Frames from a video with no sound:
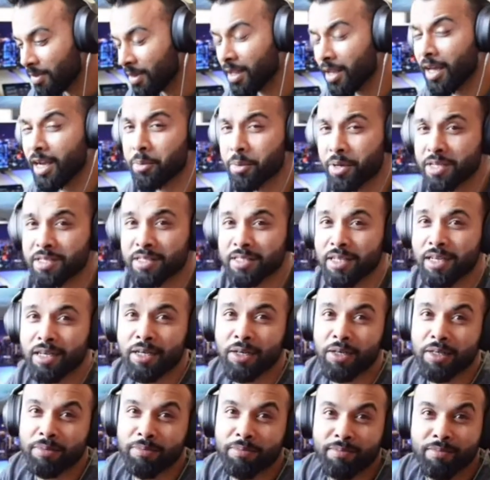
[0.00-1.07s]
anyways,
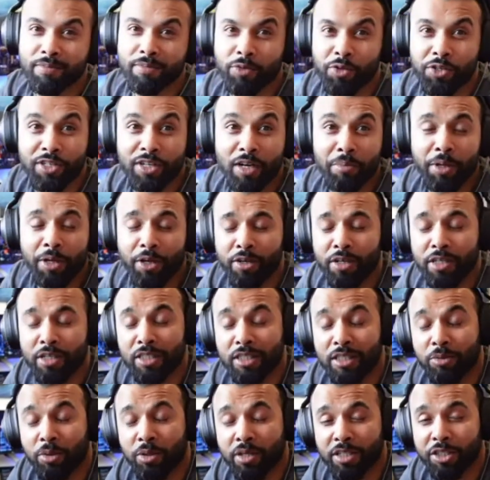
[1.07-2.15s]
the reason I'm here
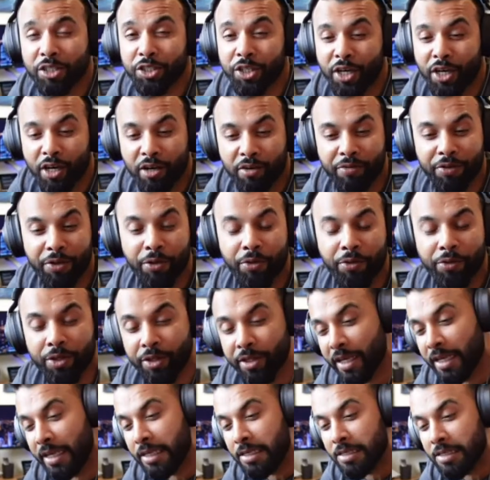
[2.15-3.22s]
is I want to share a few
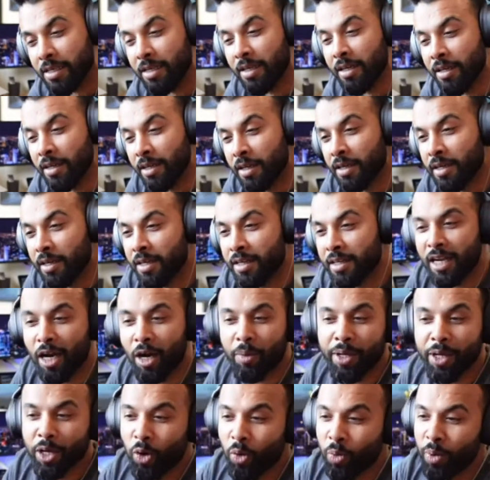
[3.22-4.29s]
things. Now,
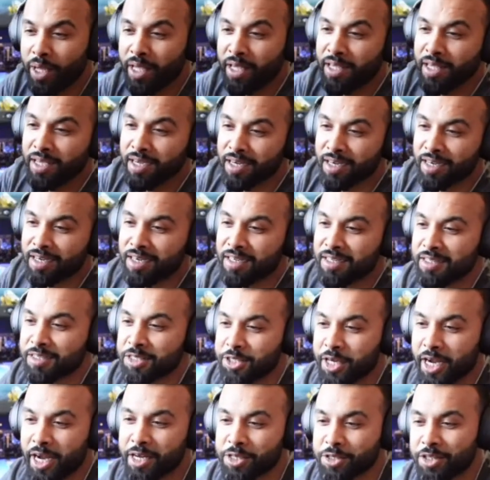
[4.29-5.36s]
we know we
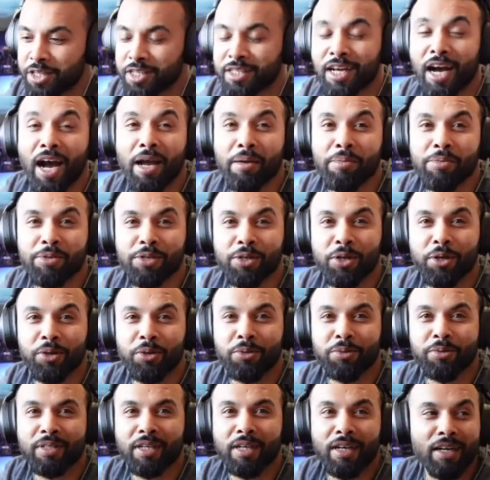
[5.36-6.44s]
changed the time
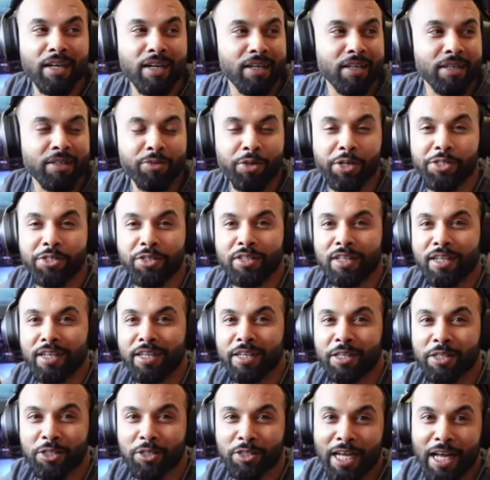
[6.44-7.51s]
zone recently,
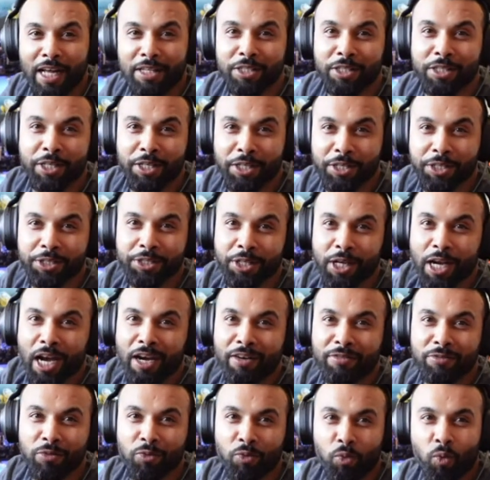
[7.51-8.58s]
and so that's good. You
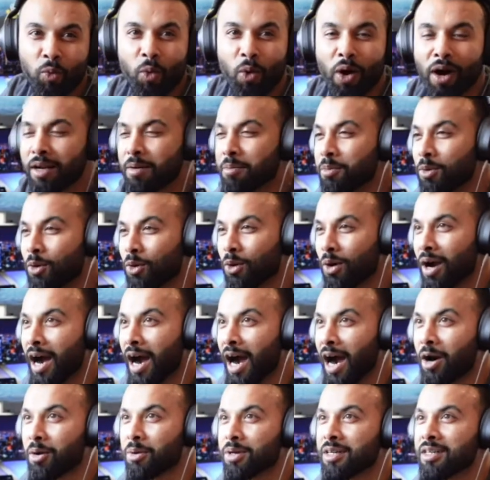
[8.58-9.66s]
have one more
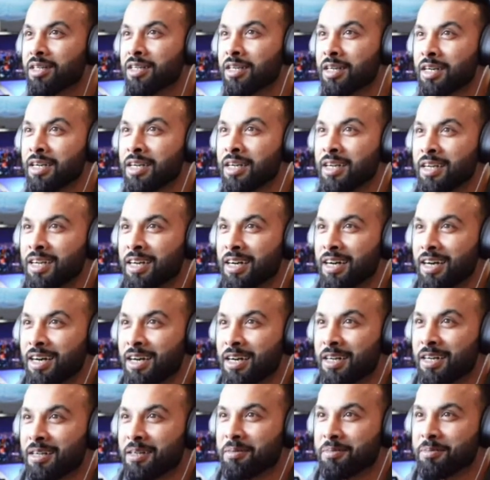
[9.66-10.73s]
hour,
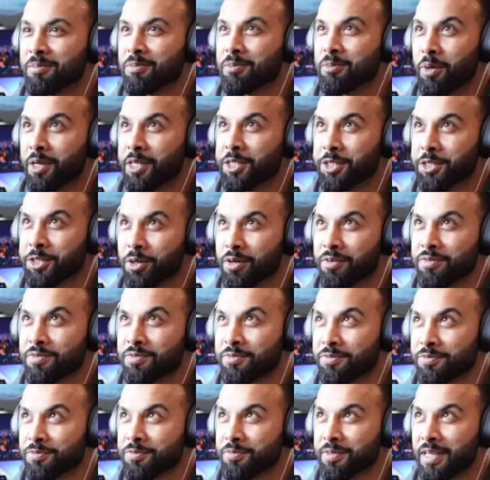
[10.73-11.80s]
which you have
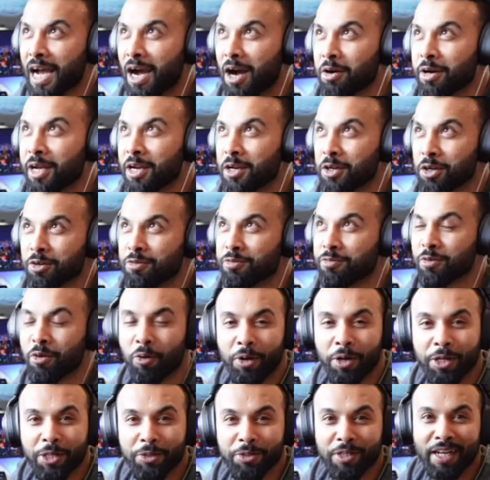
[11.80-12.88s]
now can look
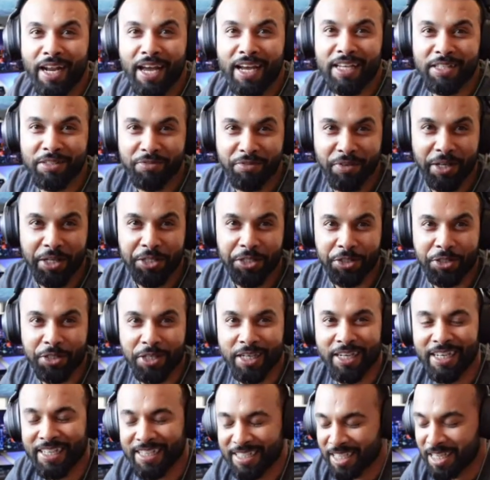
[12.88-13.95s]
forward to the next feature.
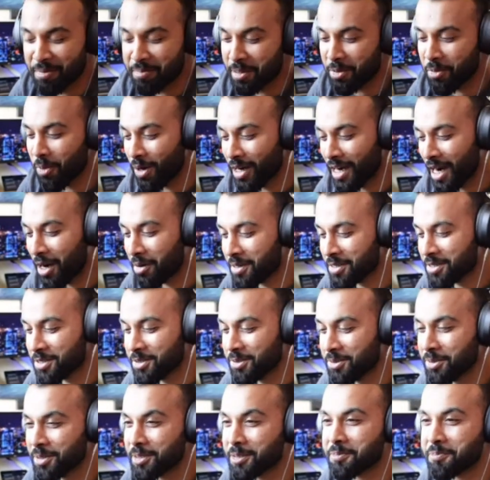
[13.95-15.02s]
It's coming 1 hour
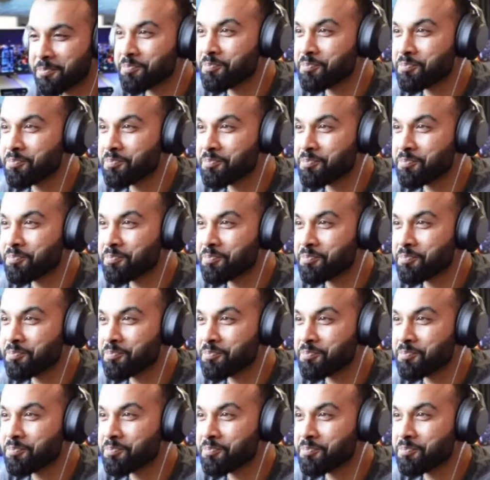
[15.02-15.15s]
sooner.